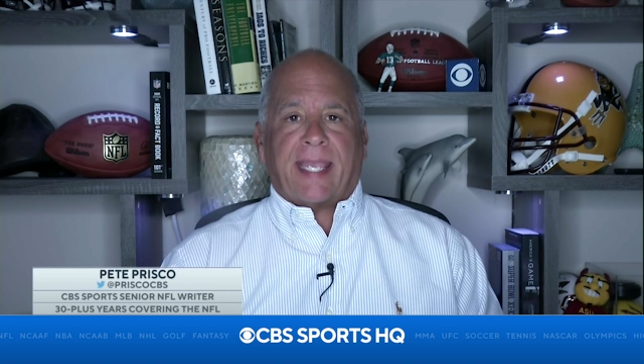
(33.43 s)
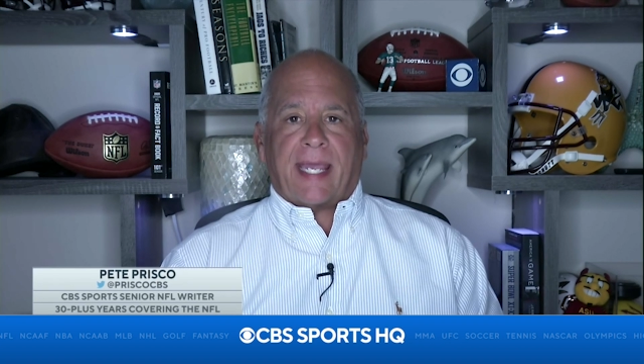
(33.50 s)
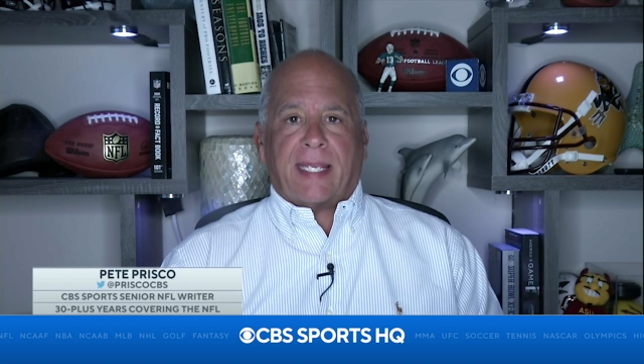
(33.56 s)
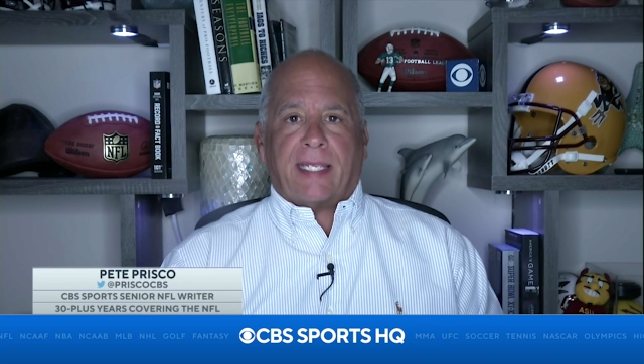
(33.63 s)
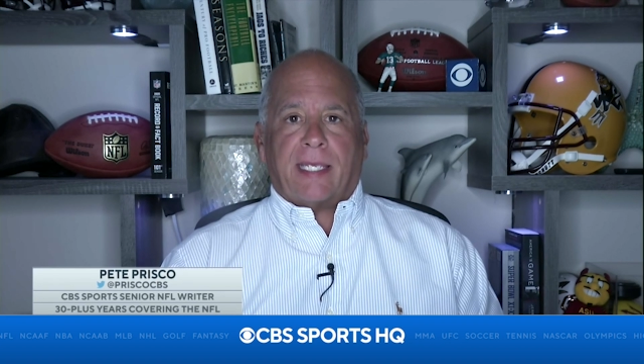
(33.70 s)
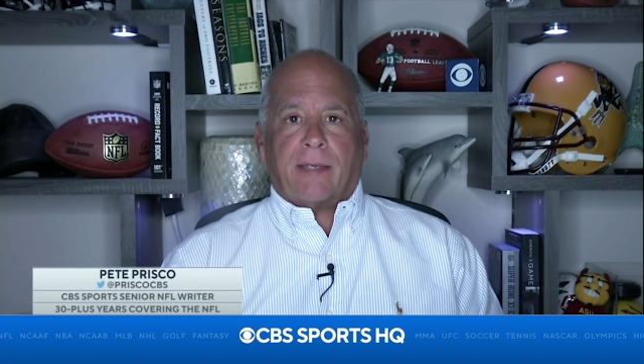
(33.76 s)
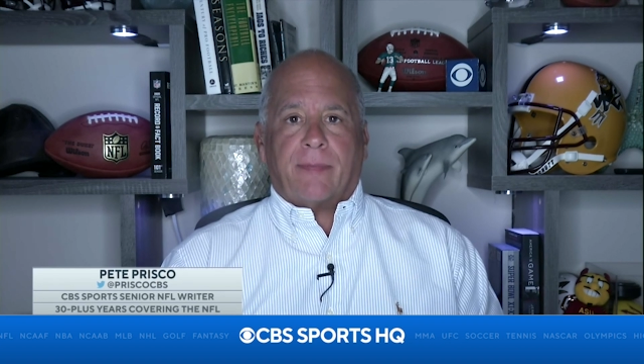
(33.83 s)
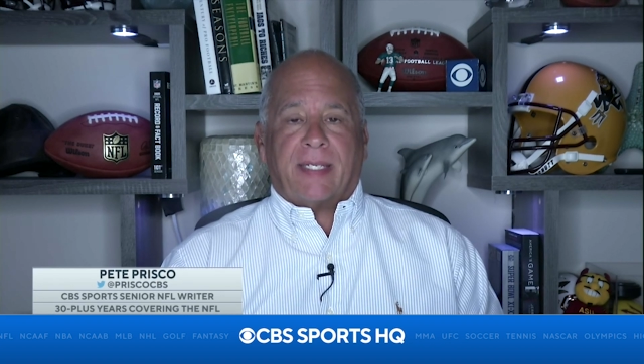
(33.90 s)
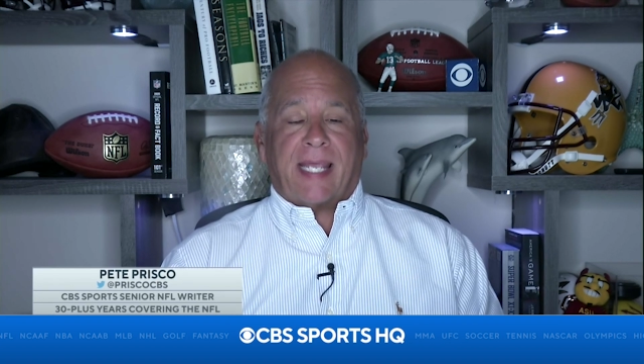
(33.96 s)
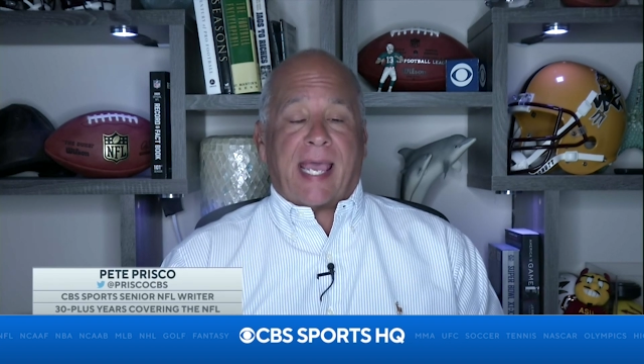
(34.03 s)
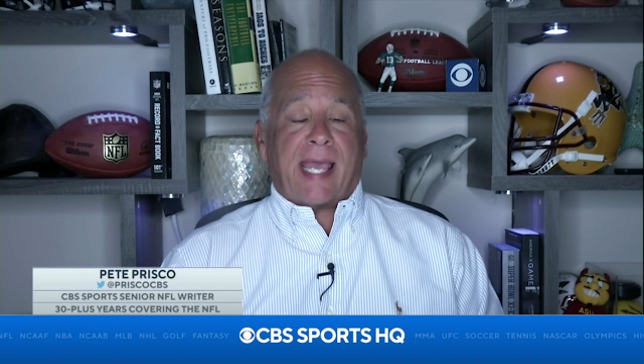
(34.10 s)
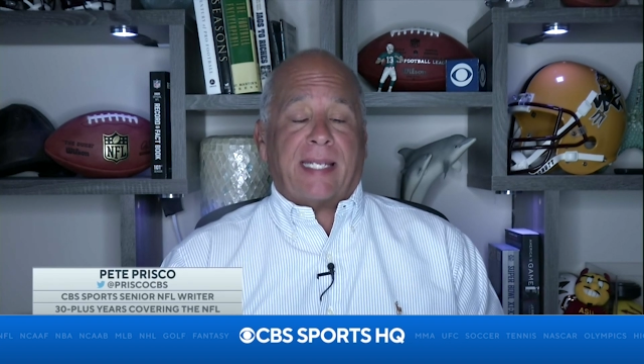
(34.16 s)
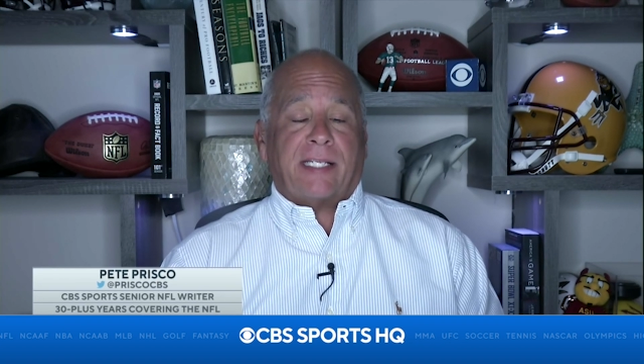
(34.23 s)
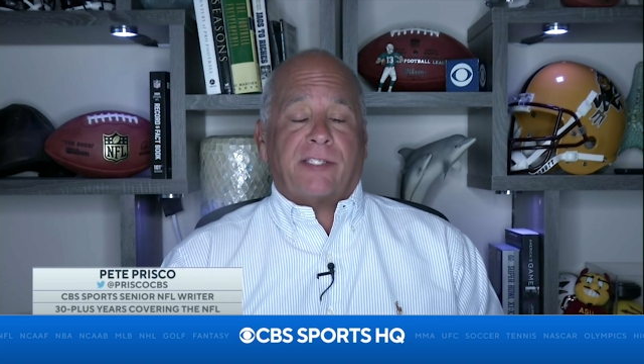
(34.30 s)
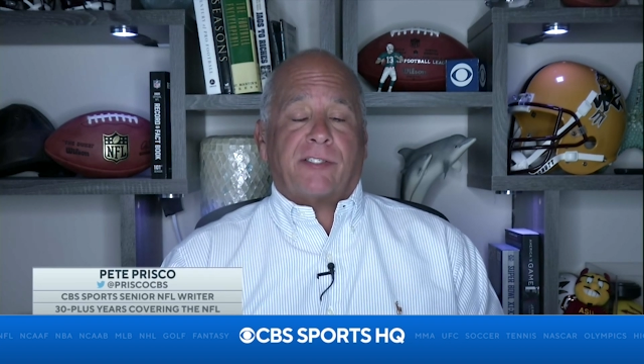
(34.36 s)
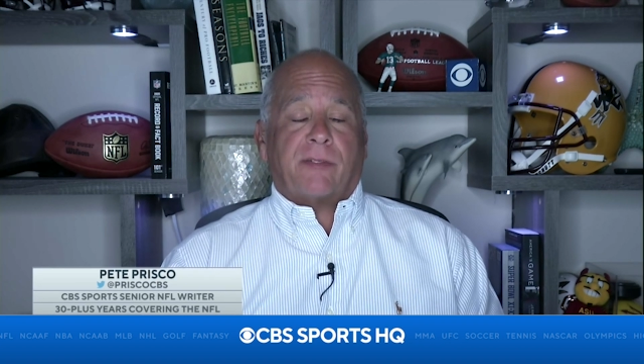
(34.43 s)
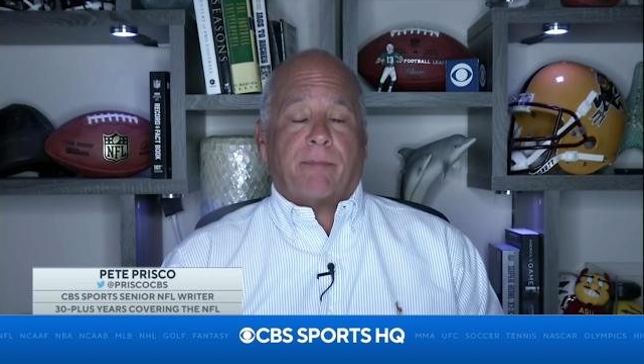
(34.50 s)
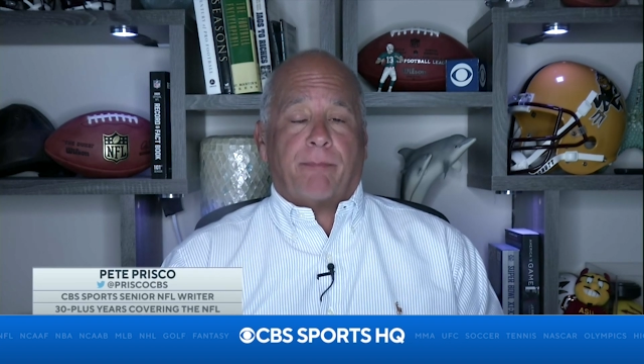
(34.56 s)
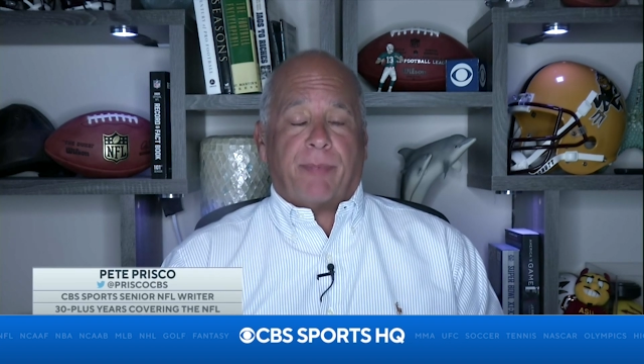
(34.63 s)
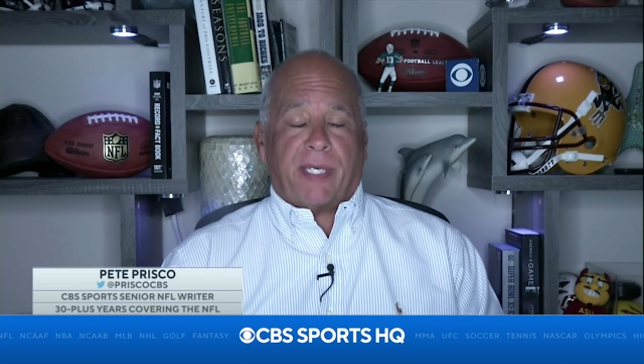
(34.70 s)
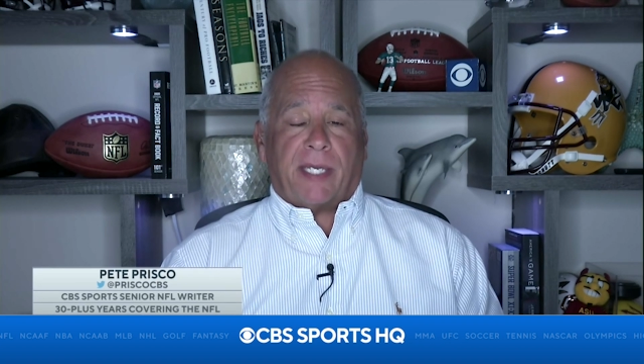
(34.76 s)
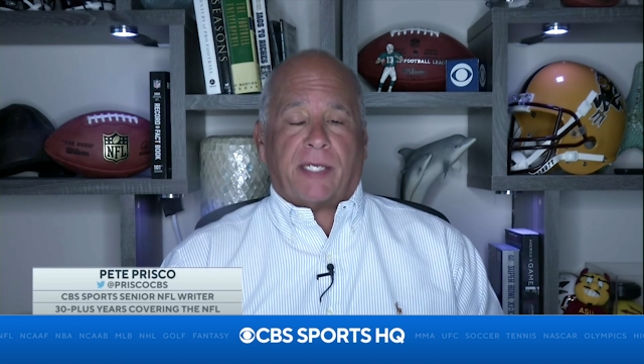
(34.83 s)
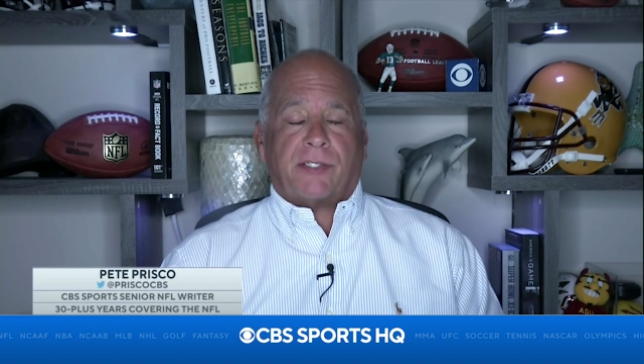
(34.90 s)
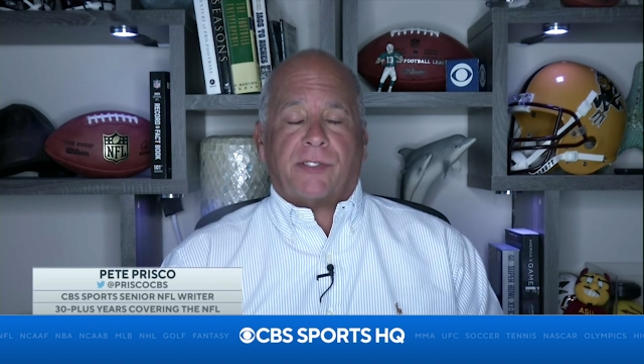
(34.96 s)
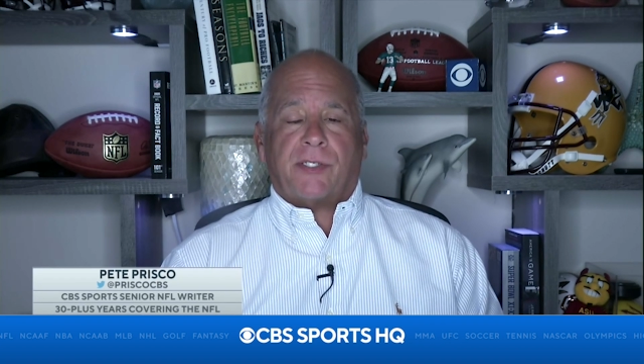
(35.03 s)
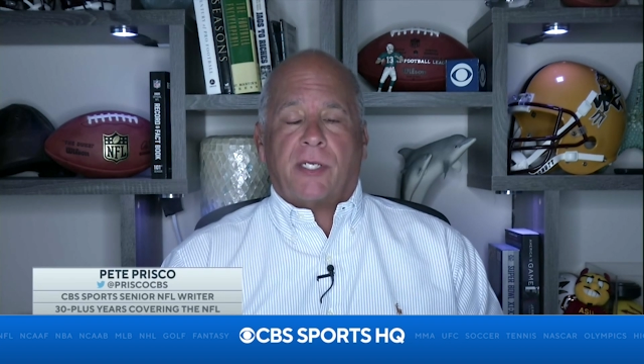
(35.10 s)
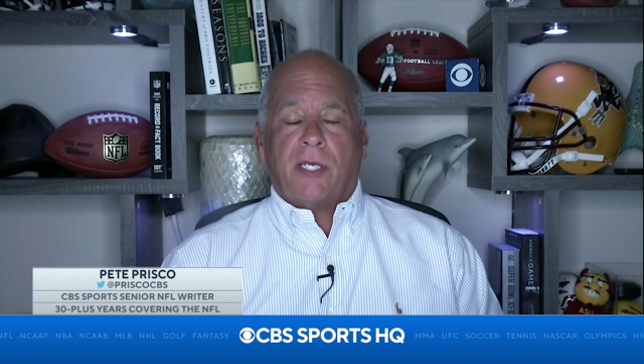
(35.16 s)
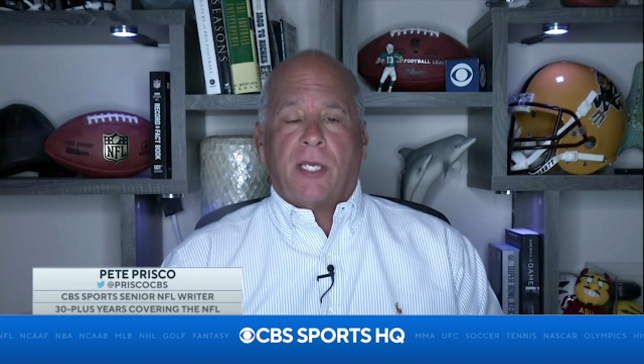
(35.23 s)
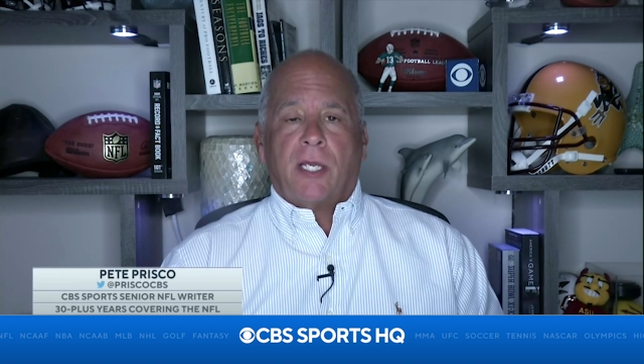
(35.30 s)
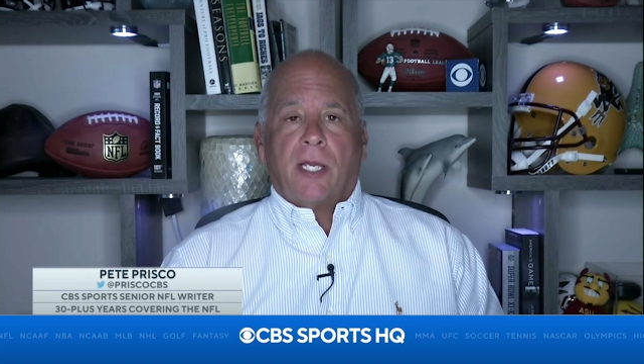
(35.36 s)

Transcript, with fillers: getting him and adding some picks.